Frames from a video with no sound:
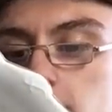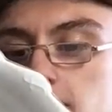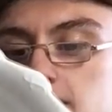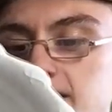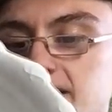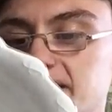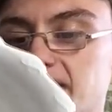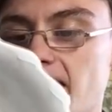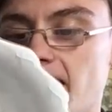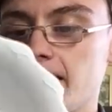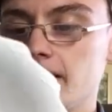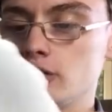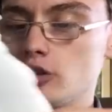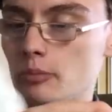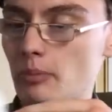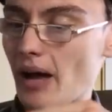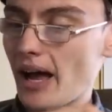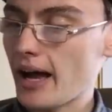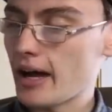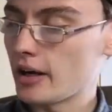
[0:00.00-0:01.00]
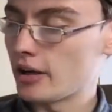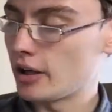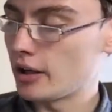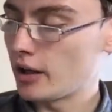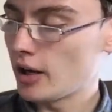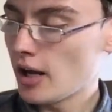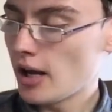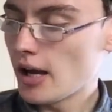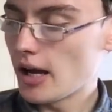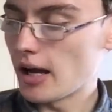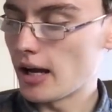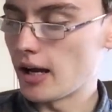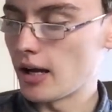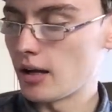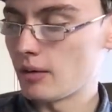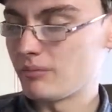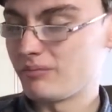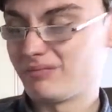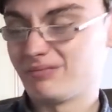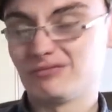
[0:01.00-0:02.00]
uh, design or pattern.
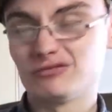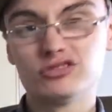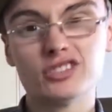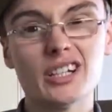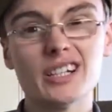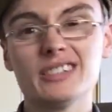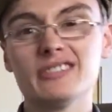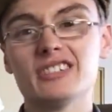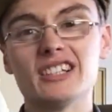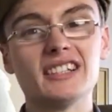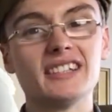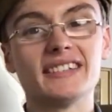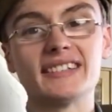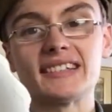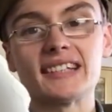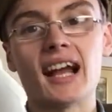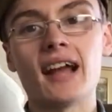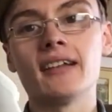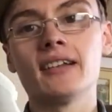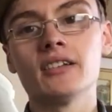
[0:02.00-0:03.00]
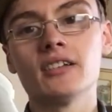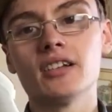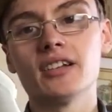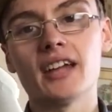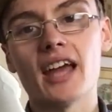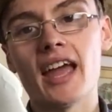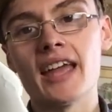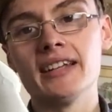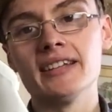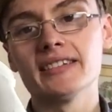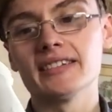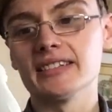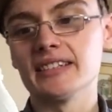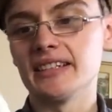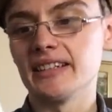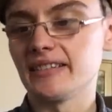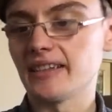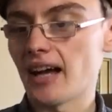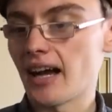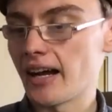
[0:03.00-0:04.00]
Um, really, really standard Aynsley
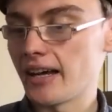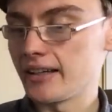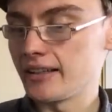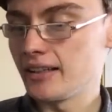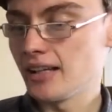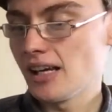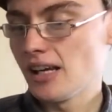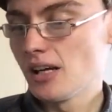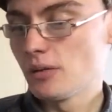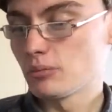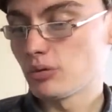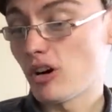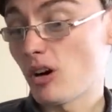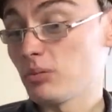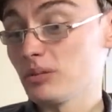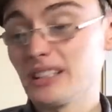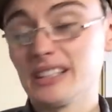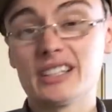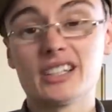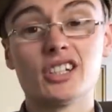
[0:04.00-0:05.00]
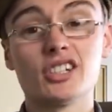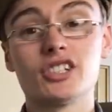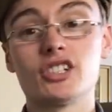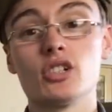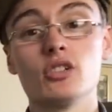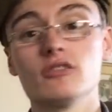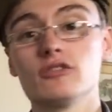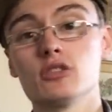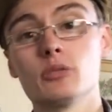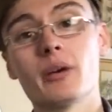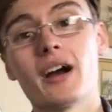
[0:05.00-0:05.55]
design. Probably going to shoot for